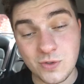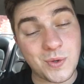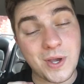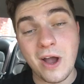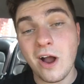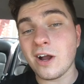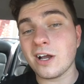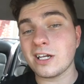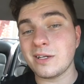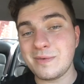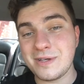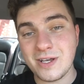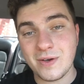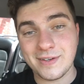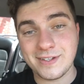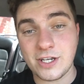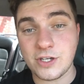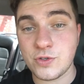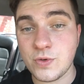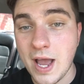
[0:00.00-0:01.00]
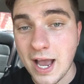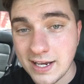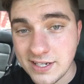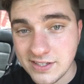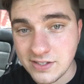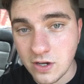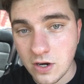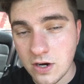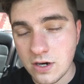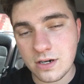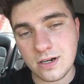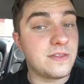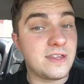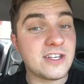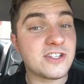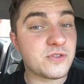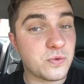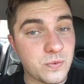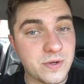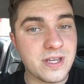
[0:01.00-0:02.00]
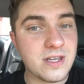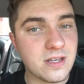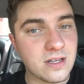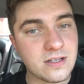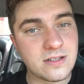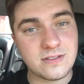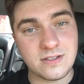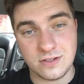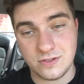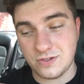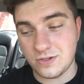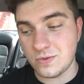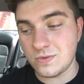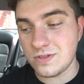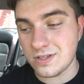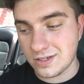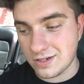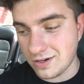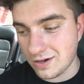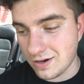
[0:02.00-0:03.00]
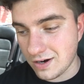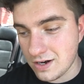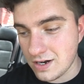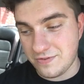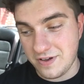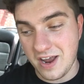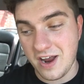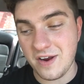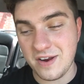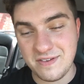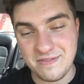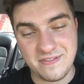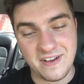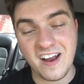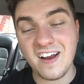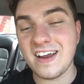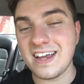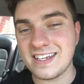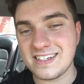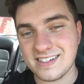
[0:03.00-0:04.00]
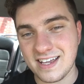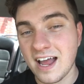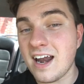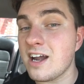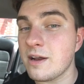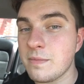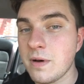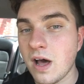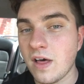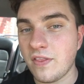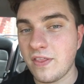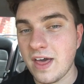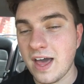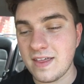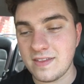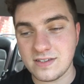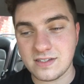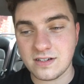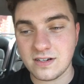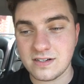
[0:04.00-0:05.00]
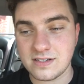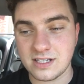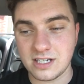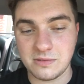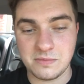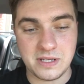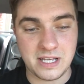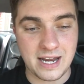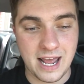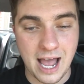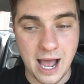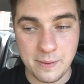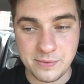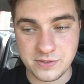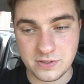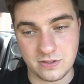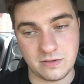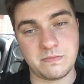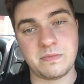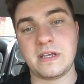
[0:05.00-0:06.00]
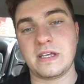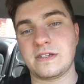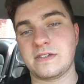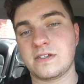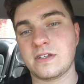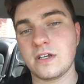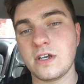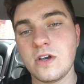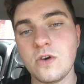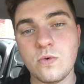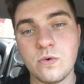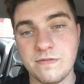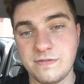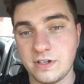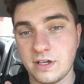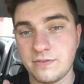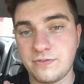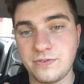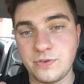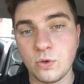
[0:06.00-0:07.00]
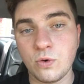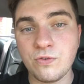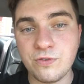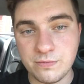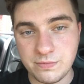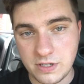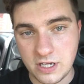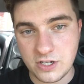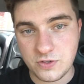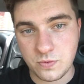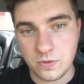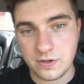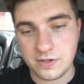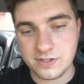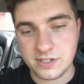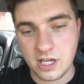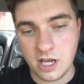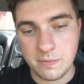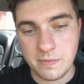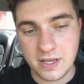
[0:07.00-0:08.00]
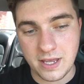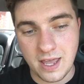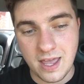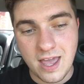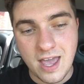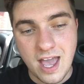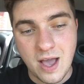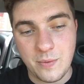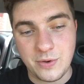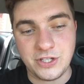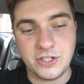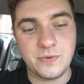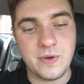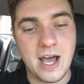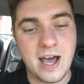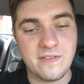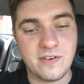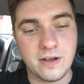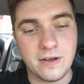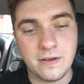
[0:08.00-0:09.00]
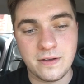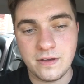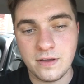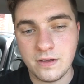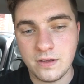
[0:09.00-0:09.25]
we are going to be going to TrackStar this week to tune the car. Very, very excited about that. This car is going to be an absolute beast. We've got fuel from Deechworks coming, and we do have a